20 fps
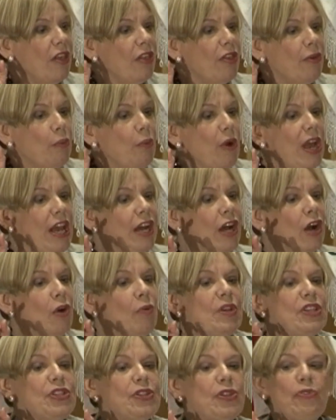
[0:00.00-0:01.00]
the winner
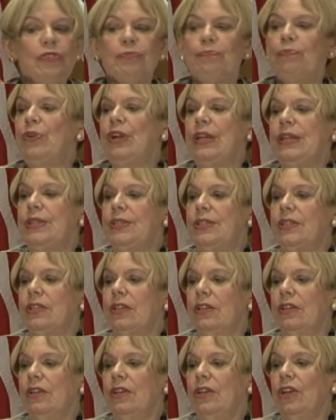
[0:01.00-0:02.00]
was the
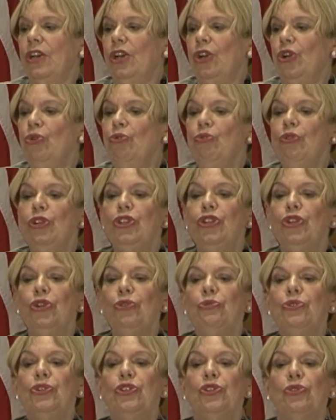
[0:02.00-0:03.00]
priest who
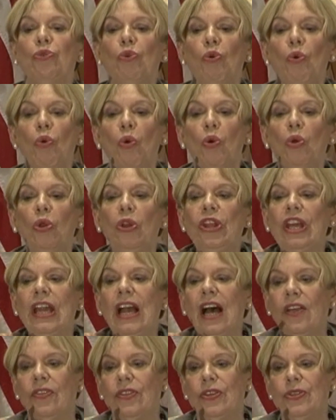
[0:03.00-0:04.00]
reduced all
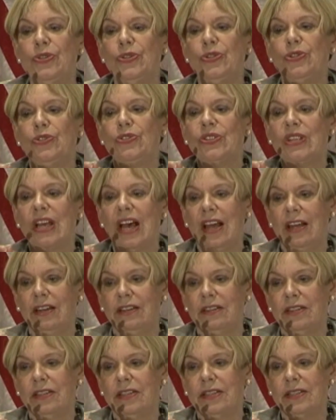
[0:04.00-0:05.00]
the others to
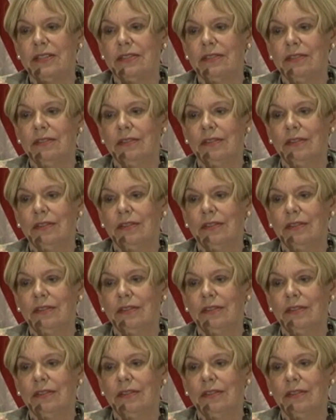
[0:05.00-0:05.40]
silence.